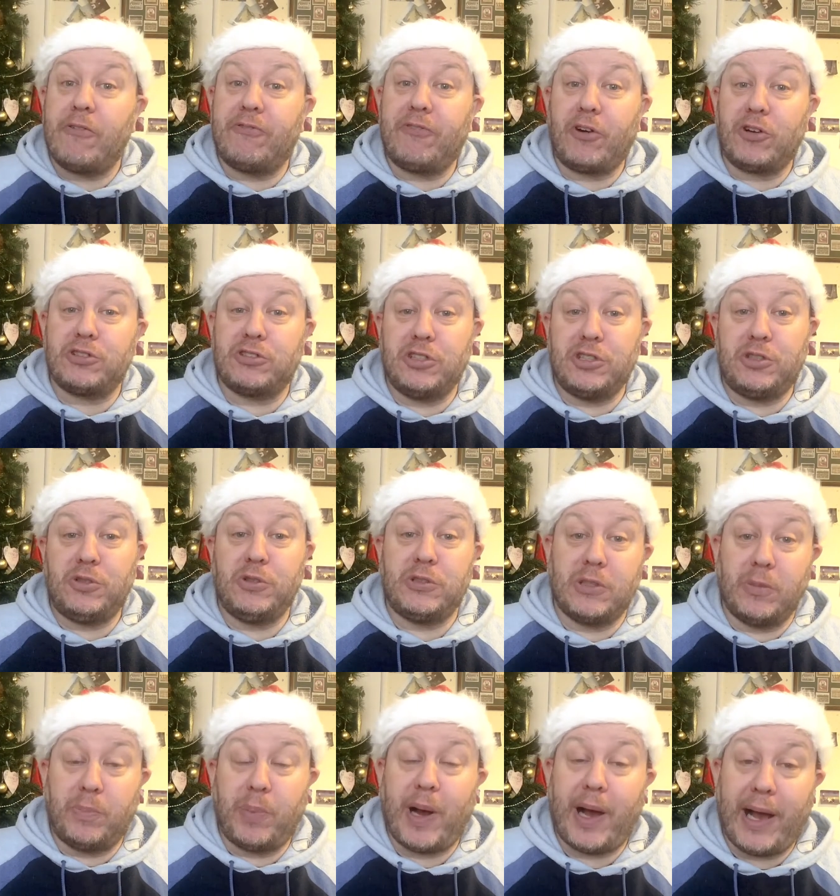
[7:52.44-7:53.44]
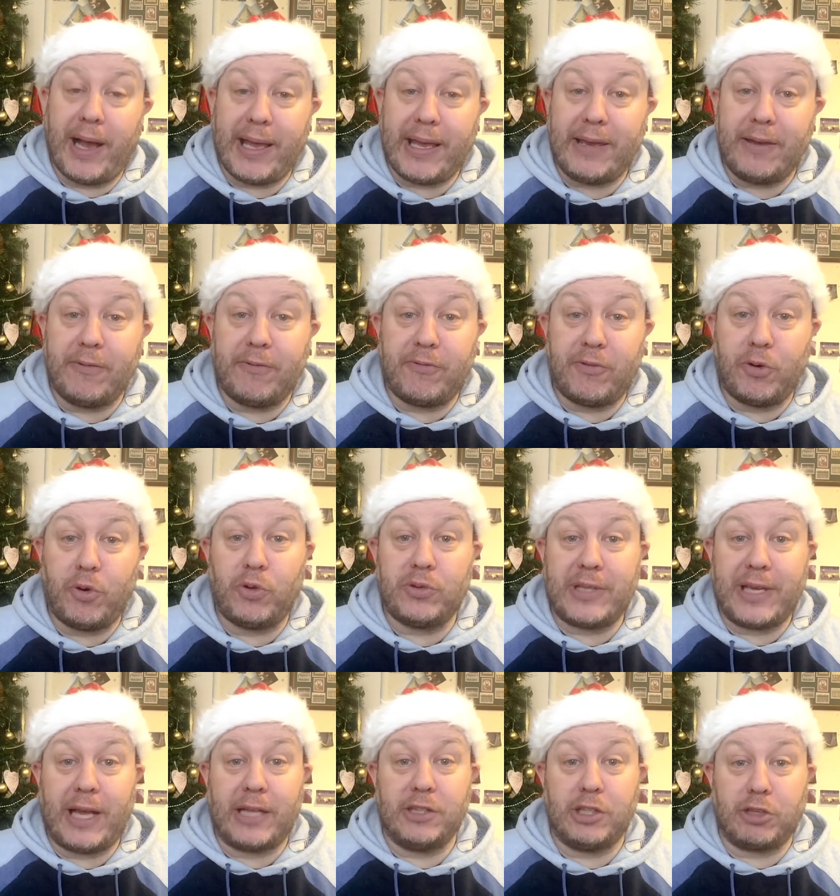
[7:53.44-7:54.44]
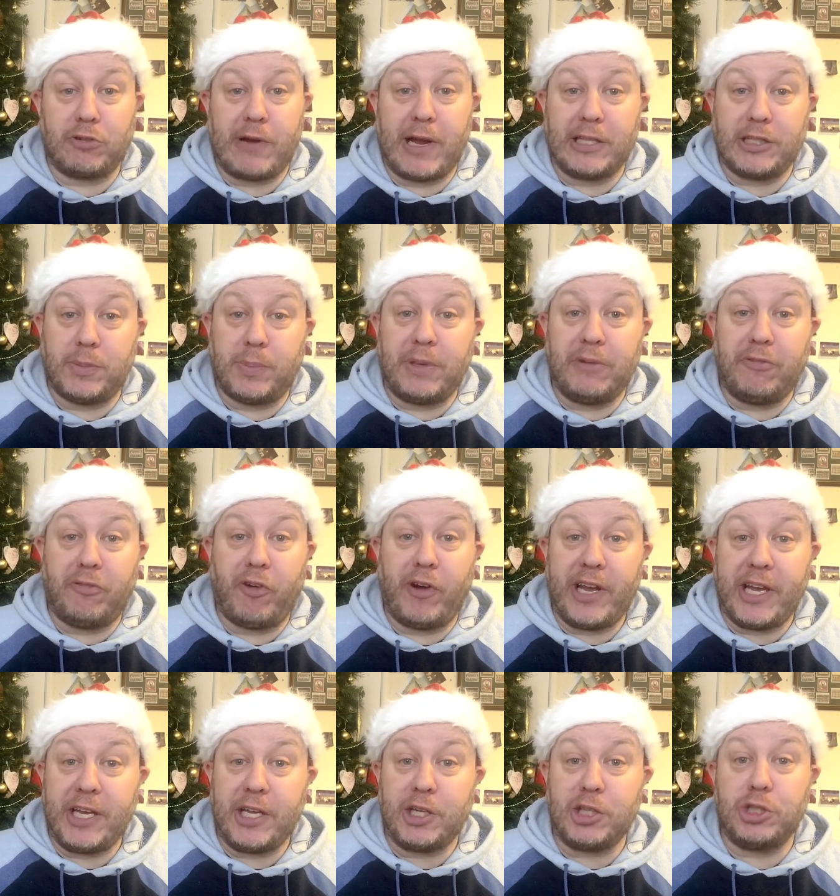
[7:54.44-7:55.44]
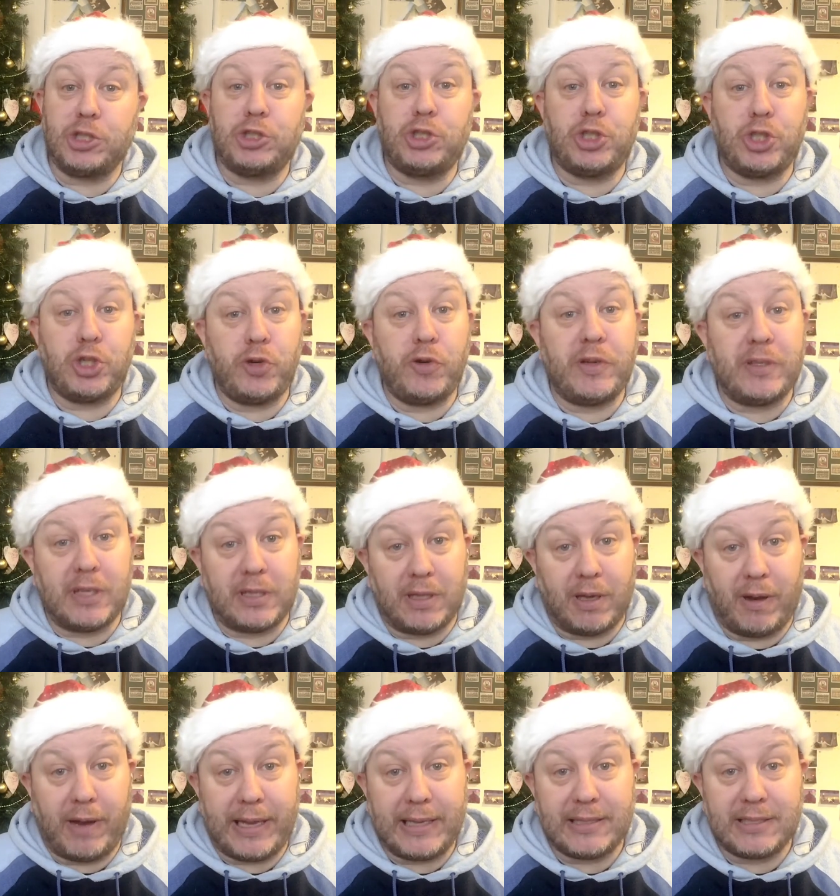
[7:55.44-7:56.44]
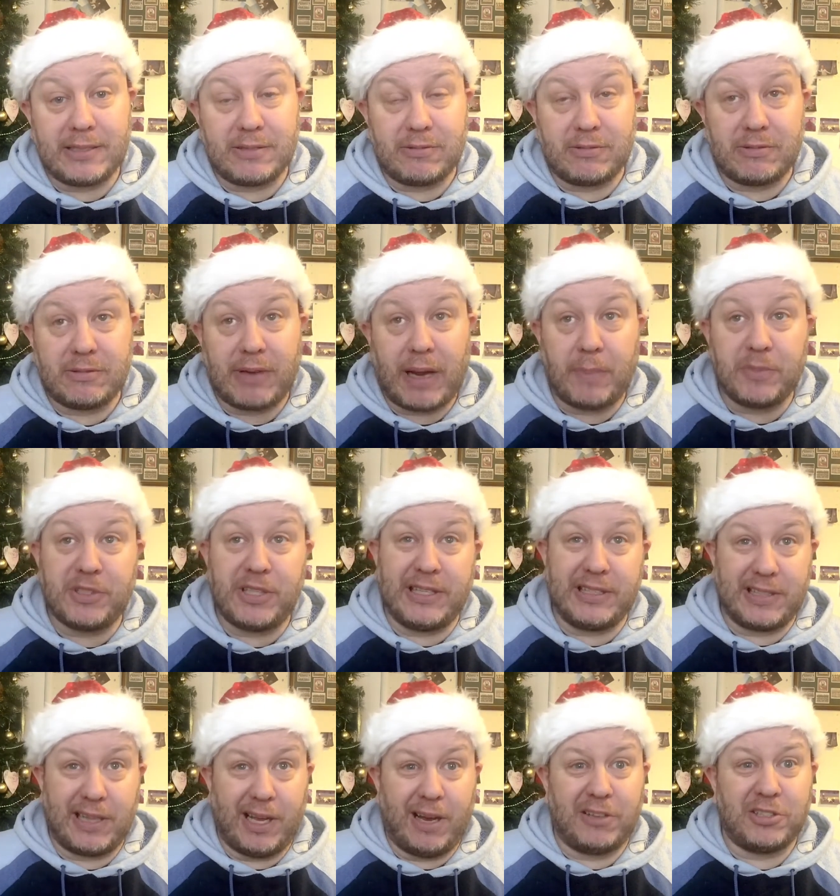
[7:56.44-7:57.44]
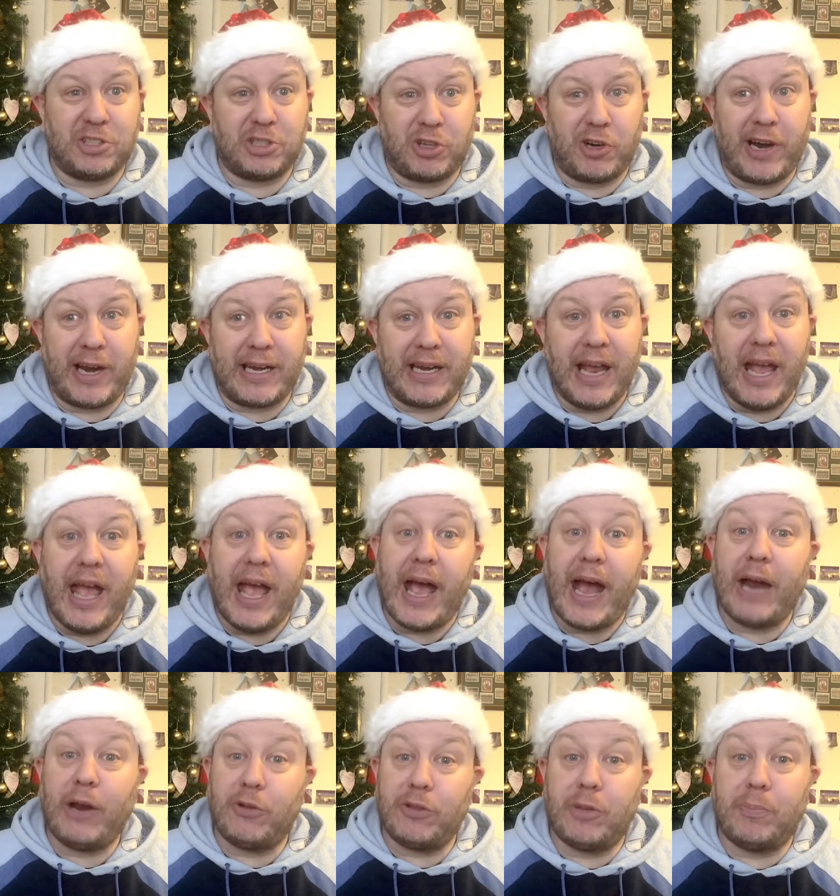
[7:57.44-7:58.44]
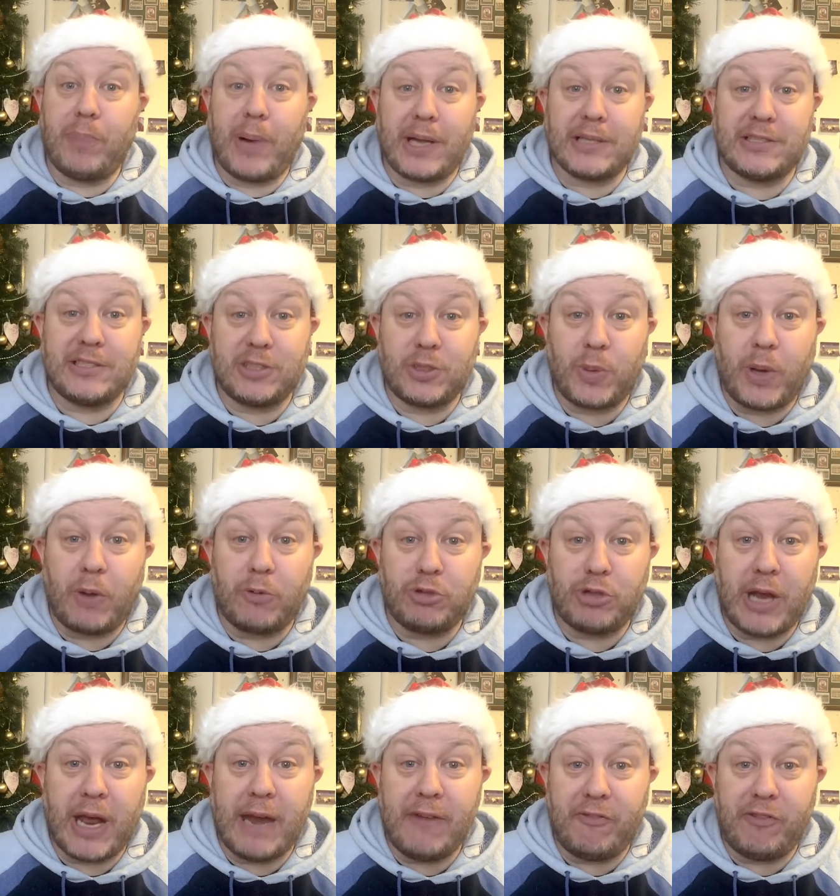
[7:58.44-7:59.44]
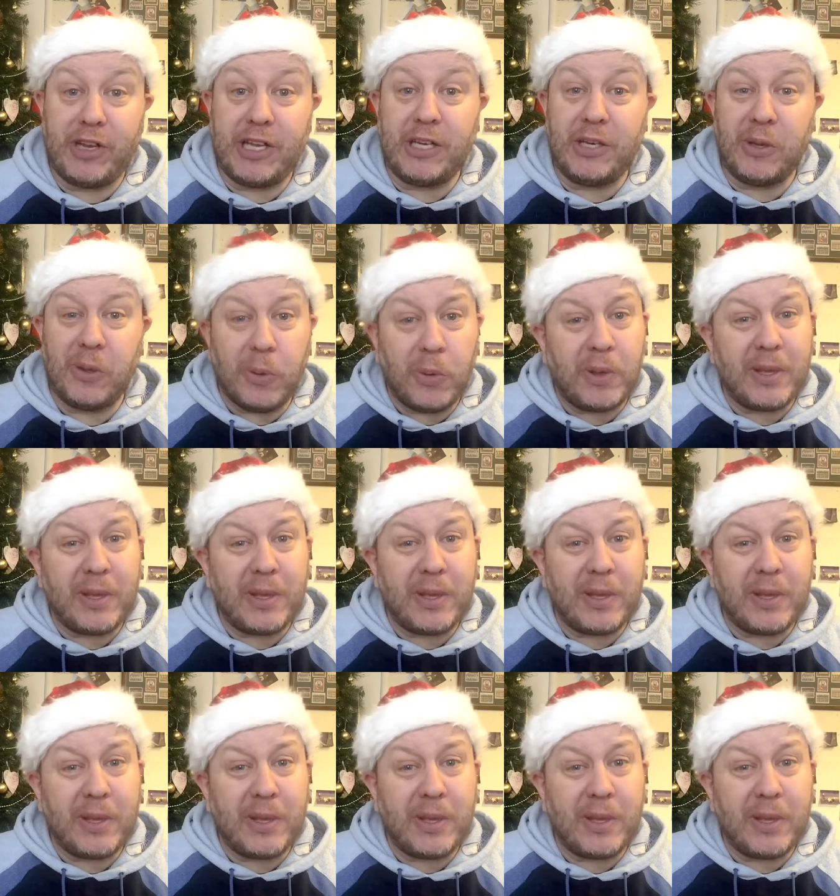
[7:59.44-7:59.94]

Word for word: Foster's used to pay for the underground to be free during the night up to its last train and on the bus as well every New